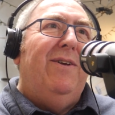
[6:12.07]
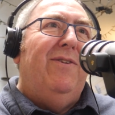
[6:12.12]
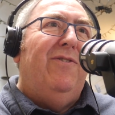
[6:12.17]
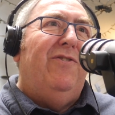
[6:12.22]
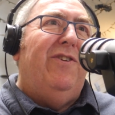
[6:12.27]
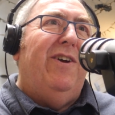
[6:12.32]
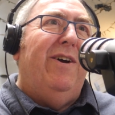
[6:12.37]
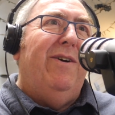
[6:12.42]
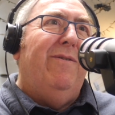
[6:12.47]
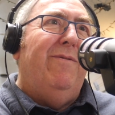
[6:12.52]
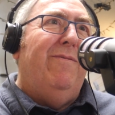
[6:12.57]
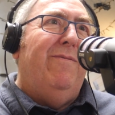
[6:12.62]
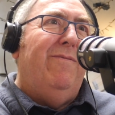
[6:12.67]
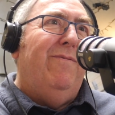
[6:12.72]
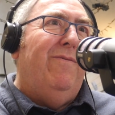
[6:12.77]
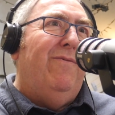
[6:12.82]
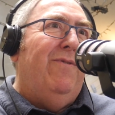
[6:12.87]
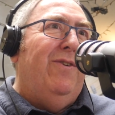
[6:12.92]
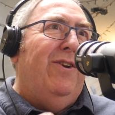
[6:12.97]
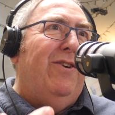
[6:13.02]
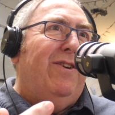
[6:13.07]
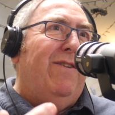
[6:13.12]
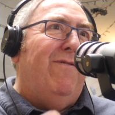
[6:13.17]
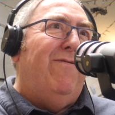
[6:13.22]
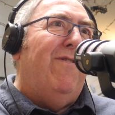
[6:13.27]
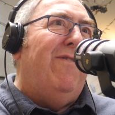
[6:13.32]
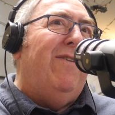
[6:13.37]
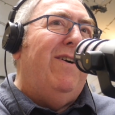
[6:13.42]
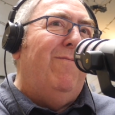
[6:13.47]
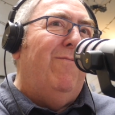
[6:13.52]
So you
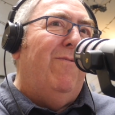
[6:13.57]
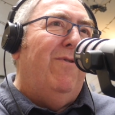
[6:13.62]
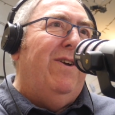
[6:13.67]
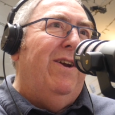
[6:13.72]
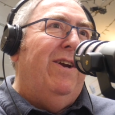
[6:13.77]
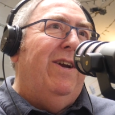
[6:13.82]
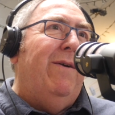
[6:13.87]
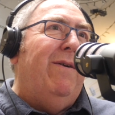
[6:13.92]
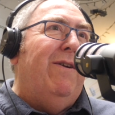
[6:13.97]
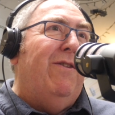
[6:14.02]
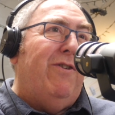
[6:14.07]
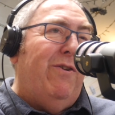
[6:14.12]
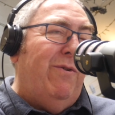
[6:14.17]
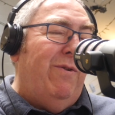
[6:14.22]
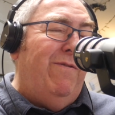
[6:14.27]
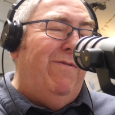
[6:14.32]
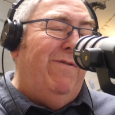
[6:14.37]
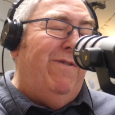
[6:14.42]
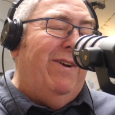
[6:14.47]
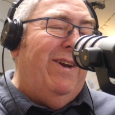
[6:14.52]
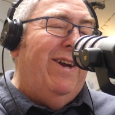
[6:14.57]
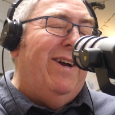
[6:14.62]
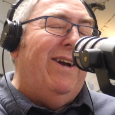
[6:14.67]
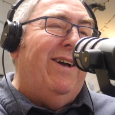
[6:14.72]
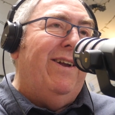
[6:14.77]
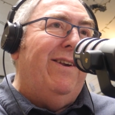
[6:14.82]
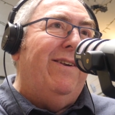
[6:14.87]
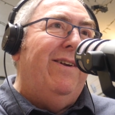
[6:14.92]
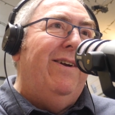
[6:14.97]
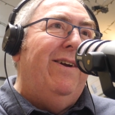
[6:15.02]
define what you're going through, if you
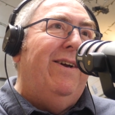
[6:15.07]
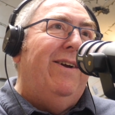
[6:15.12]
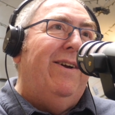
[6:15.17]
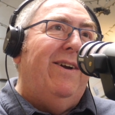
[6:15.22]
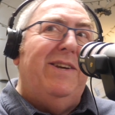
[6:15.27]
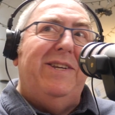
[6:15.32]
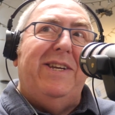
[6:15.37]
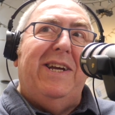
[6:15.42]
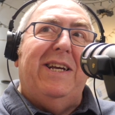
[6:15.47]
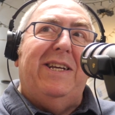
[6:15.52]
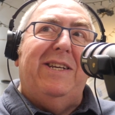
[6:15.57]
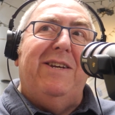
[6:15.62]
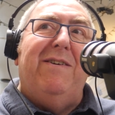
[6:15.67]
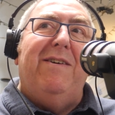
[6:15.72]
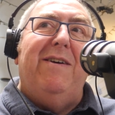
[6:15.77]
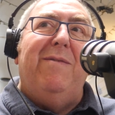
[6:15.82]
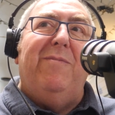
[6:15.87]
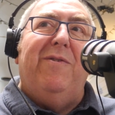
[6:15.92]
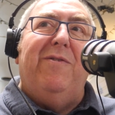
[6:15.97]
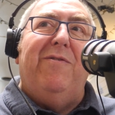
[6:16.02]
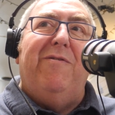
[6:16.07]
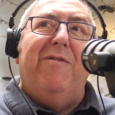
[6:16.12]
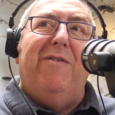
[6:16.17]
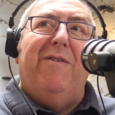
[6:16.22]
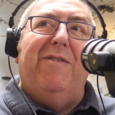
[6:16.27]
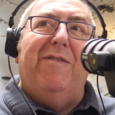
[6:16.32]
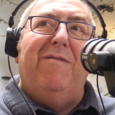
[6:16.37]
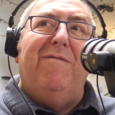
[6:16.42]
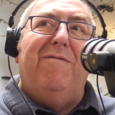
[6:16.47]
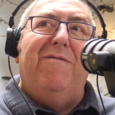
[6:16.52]
can, as excitement
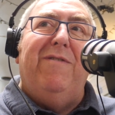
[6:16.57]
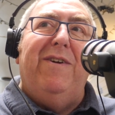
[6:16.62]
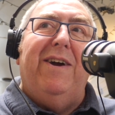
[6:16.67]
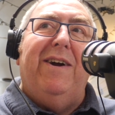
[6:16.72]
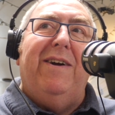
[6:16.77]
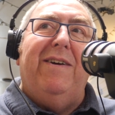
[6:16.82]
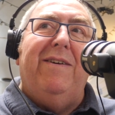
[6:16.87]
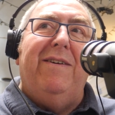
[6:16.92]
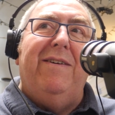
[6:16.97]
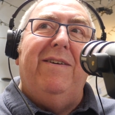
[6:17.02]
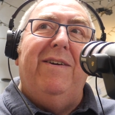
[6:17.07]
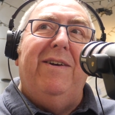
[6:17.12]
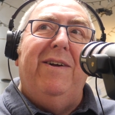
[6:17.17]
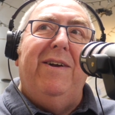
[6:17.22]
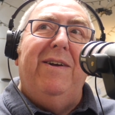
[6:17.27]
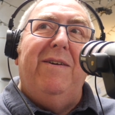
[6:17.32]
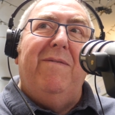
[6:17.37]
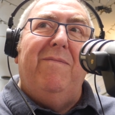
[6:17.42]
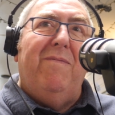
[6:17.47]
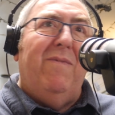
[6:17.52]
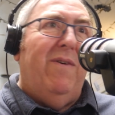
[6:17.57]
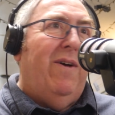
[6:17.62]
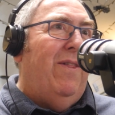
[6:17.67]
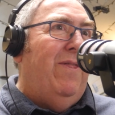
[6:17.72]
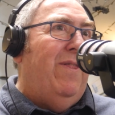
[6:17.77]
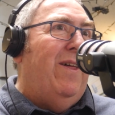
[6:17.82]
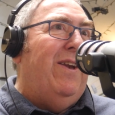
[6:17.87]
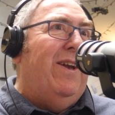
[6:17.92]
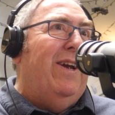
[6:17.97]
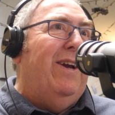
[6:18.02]
rather than fear. And
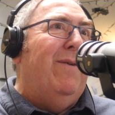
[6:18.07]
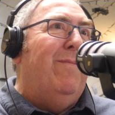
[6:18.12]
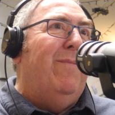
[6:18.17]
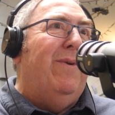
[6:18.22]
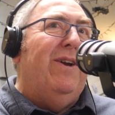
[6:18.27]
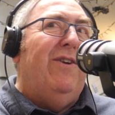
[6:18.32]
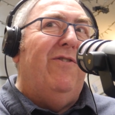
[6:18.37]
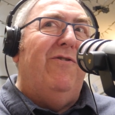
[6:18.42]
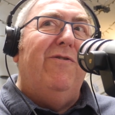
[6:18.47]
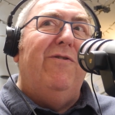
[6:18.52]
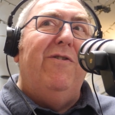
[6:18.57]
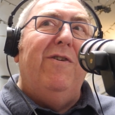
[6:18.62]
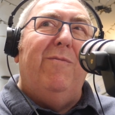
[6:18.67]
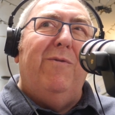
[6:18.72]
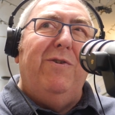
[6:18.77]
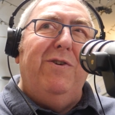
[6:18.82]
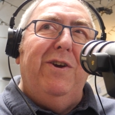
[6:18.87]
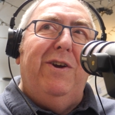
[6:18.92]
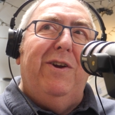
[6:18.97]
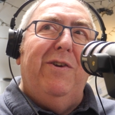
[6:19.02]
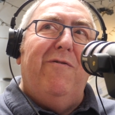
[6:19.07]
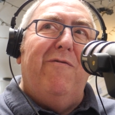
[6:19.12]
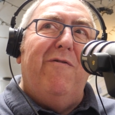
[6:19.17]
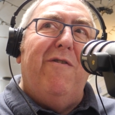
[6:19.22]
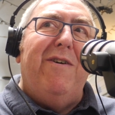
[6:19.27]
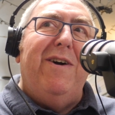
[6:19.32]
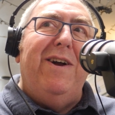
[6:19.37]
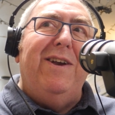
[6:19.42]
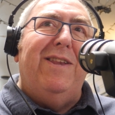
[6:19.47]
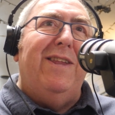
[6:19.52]
then it can be enjoyable. You can
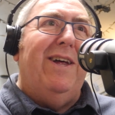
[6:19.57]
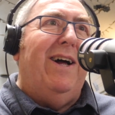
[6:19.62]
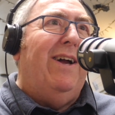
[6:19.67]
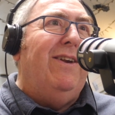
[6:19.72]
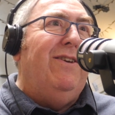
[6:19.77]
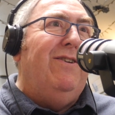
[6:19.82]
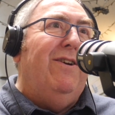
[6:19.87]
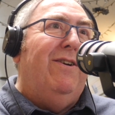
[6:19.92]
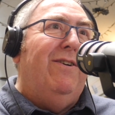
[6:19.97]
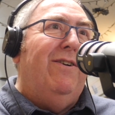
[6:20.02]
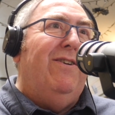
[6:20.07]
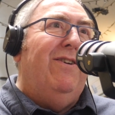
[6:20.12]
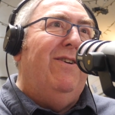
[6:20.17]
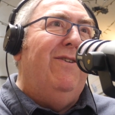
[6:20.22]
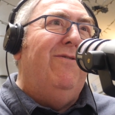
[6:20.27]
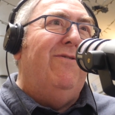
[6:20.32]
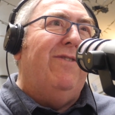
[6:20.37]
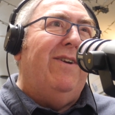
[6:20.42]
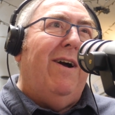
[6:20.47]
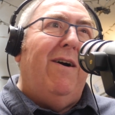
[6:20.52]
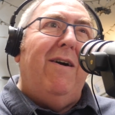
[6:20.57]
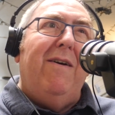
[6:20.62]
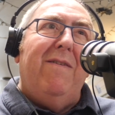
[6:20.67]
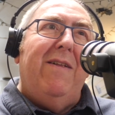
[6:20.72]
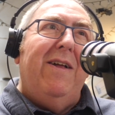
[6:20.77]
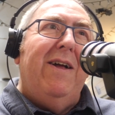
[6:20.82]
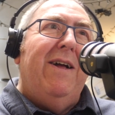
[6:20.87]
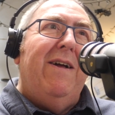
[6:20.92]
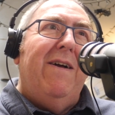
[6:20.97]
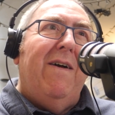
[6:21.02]
ride that. You can use it. I
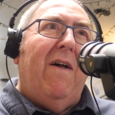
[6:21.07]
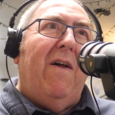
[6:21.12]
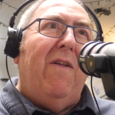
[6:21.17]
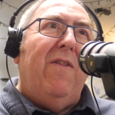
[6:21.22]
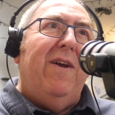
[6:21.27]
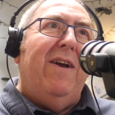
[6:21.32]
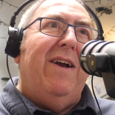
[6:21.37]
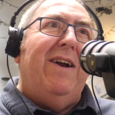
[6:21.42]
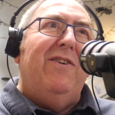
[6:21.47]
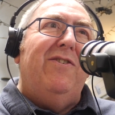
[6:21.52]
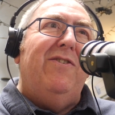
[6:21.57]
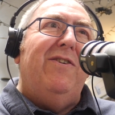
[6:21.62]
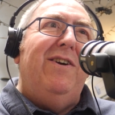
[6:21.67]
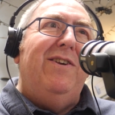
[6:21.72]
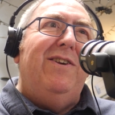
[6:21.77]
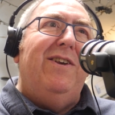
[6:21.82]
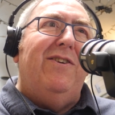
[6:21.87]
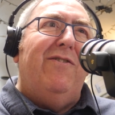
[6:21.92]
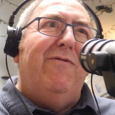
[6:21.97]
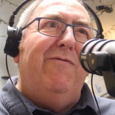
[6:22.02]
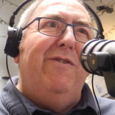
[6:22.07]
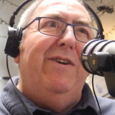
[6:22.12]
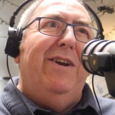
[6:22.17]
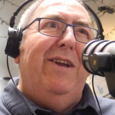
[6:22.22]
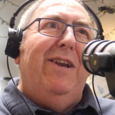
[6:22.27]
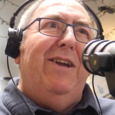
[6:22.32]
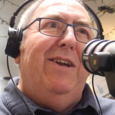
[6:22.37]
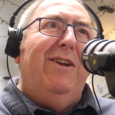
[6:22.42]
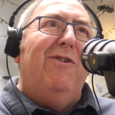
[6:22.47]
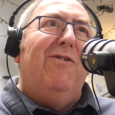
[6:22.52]
think anxiety is a
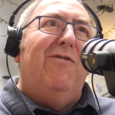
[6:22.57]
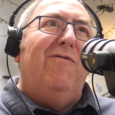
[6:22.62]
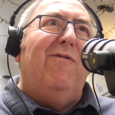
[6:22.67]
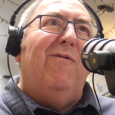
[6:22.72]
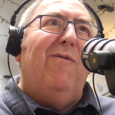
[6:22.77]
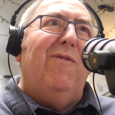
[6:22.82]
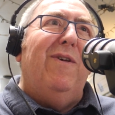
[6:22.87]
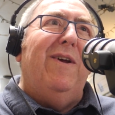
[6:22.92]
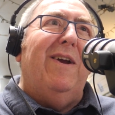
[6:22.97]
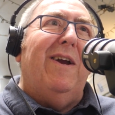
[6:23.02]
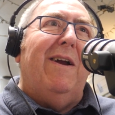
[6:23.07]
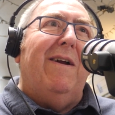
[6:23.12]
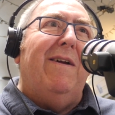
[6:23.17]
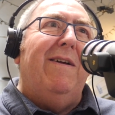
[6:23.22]
really useful thing.